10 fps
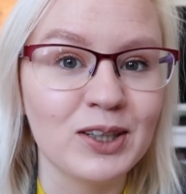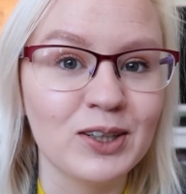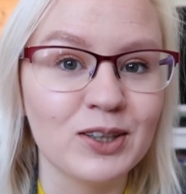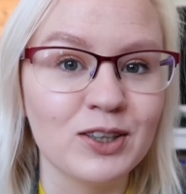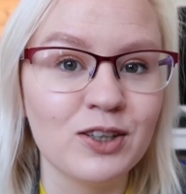
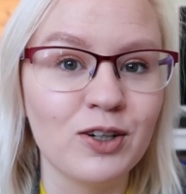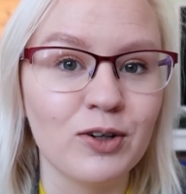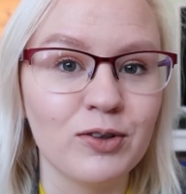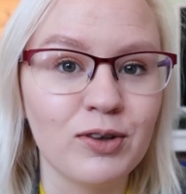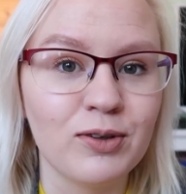could
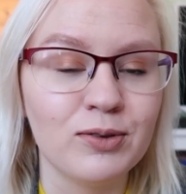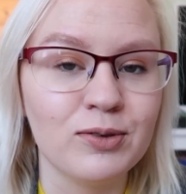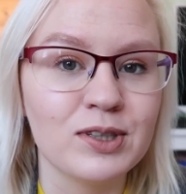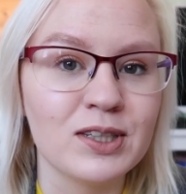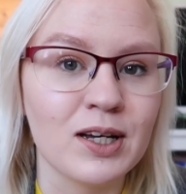go through
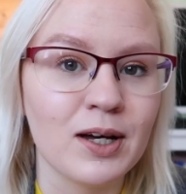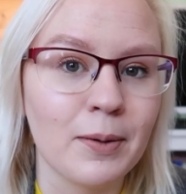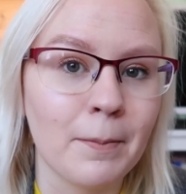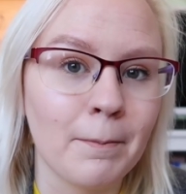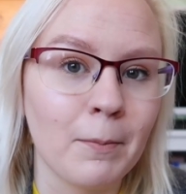
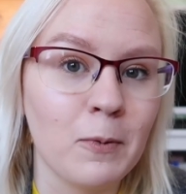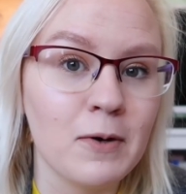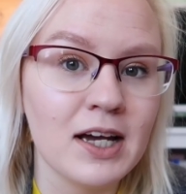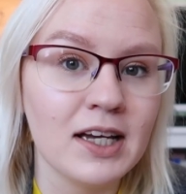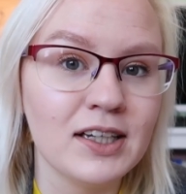some
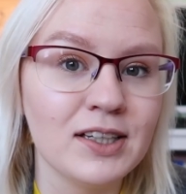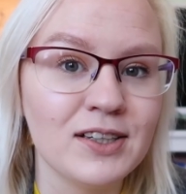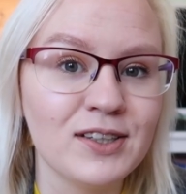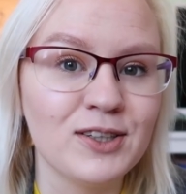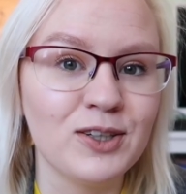
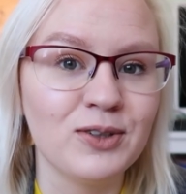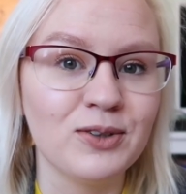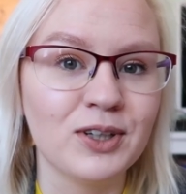ways you